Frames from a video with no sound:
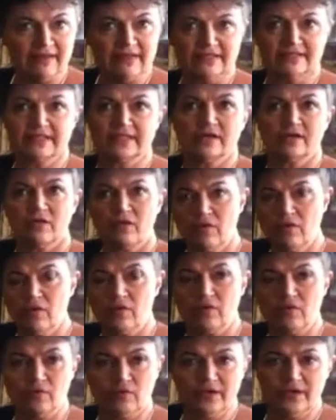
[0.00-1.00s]
They said,
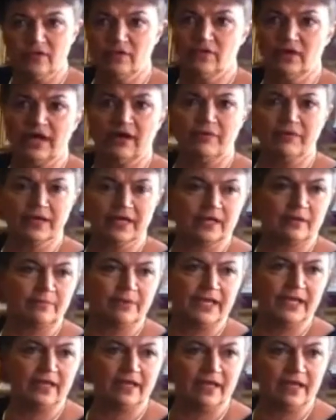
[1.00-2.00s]
we don't know how we're going to
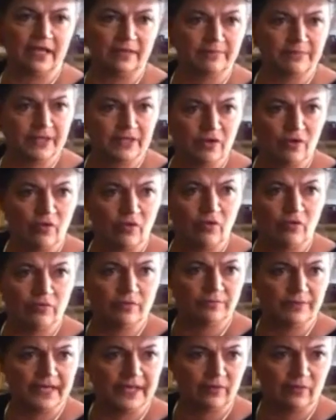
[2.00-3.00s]
pay you yet, but go home
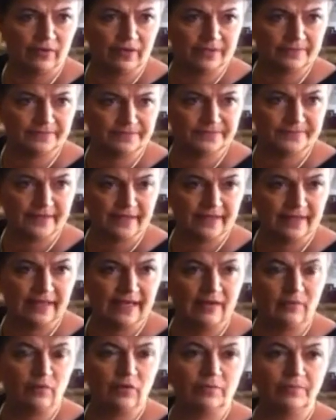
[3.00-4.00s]
and paint one.
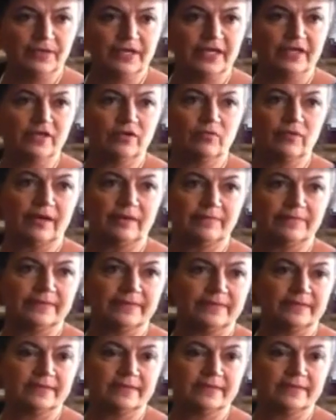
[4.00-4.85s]
And we'll pick you up.